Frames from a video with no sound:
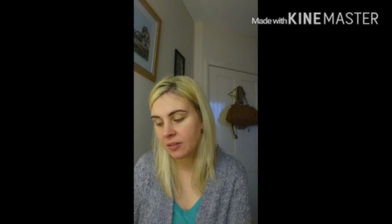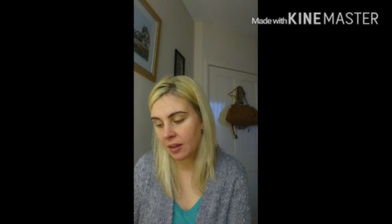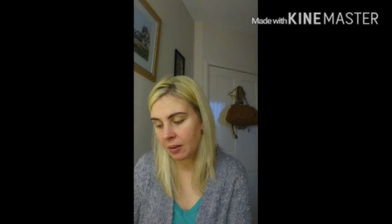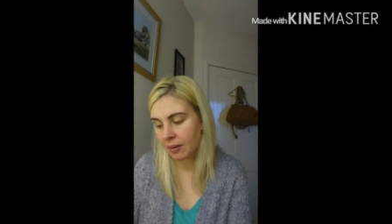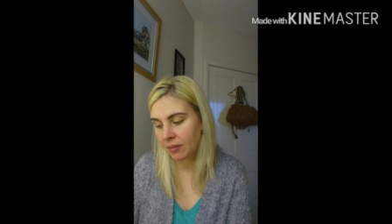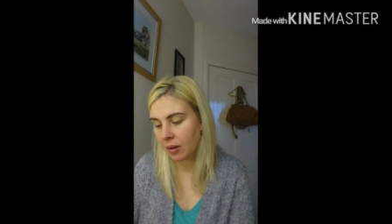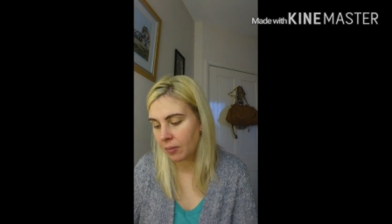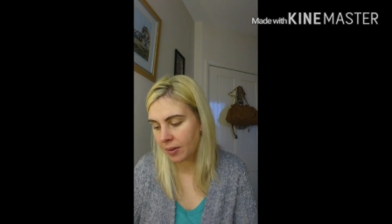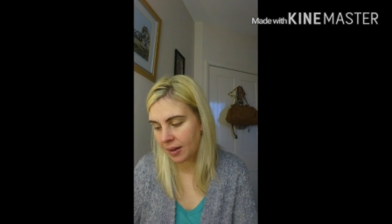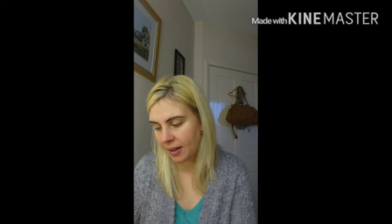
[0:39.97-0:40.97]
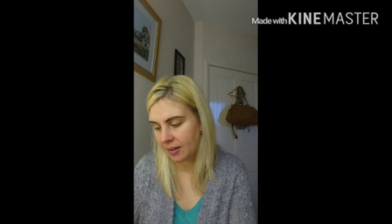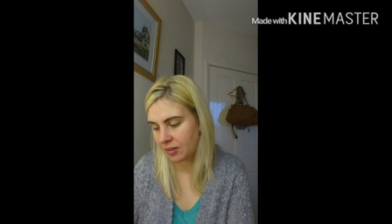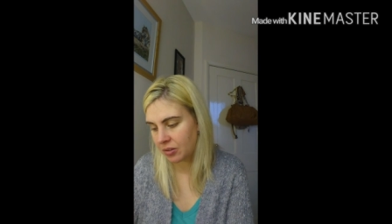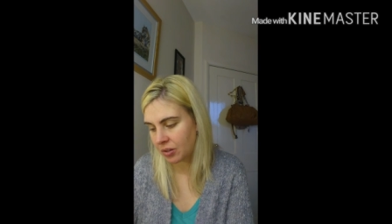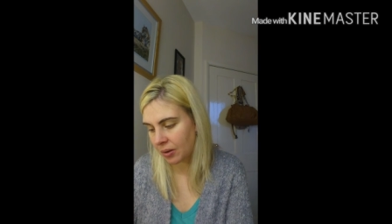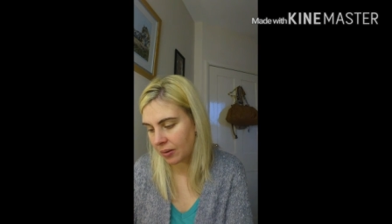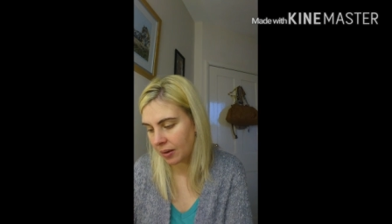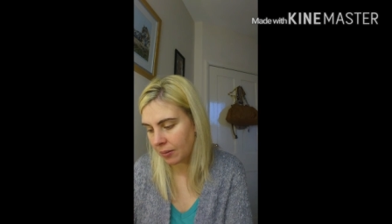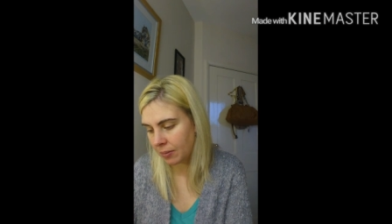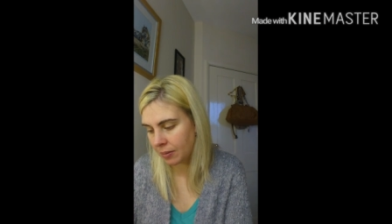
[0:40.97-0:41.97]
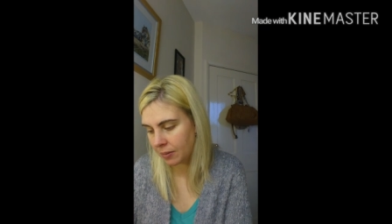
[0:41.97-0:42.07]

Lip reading: So I've got one here to show you.